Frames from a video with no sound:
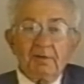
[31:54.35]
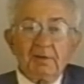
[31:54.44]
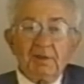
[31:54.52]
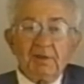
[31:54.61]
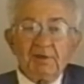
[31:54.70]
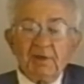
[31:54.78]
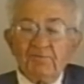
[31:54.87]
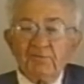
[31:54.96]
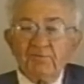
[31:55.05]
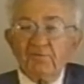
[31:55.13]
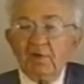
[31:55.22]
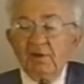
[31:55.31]
he never
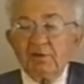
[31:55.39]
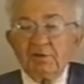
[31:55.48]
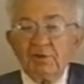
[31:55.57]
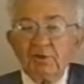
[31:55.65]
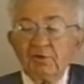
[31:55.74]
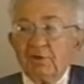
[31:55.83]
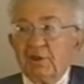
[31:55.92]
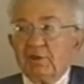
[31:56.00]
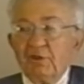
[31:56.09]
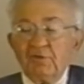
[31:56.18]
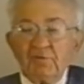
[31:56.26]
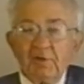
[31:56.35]
volunteered
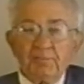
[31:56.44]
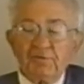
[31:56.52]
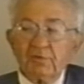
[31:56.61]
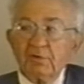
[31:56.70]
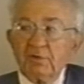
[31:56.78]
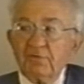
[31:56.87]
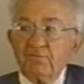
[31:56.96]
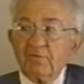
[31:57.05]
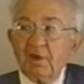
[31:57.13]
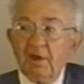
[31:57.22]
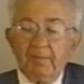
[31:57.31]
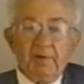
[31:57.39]
any substantive
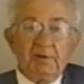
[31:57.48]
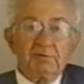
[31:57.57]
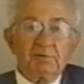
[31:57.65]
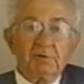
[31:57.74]
comment,